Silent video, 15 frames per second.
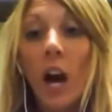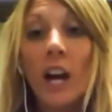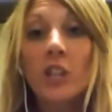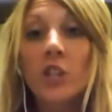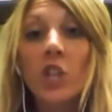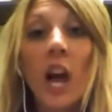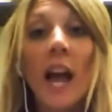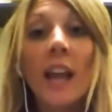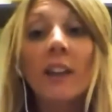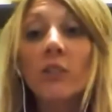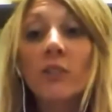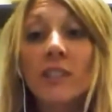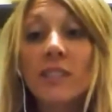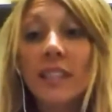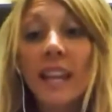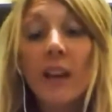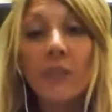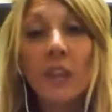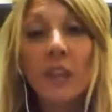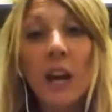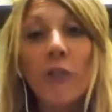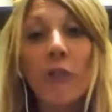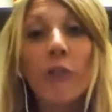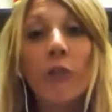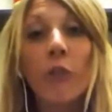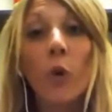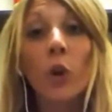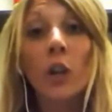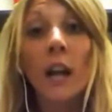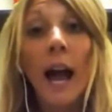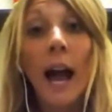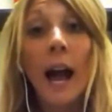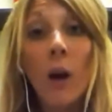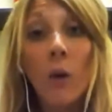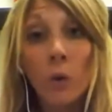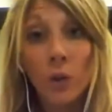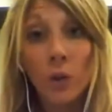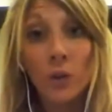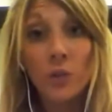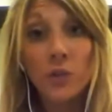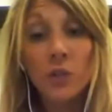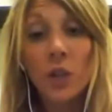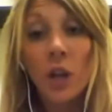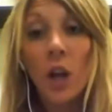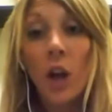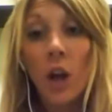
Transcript: A child doesn't have to have 4 hours.